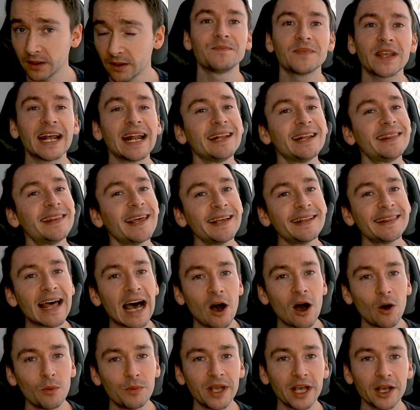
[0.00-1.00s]
And I think now
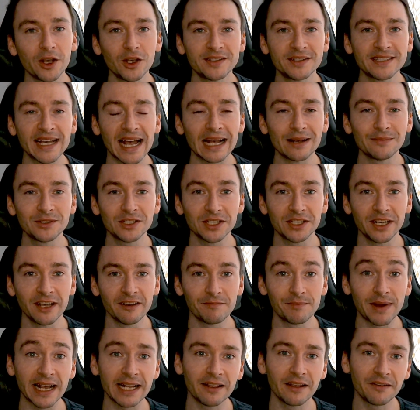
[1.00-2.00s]
would be a good time to give
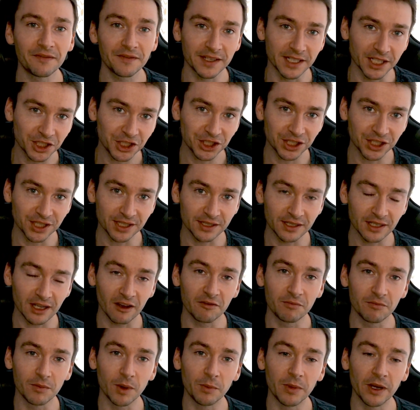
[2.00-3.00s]
my definition
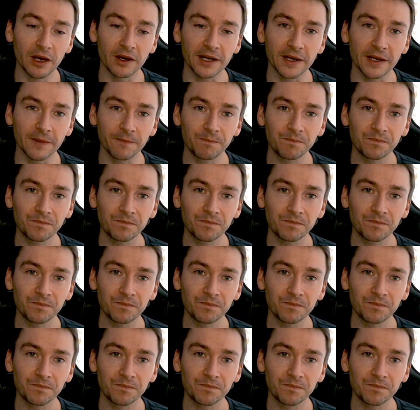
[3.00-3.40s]
of mobility.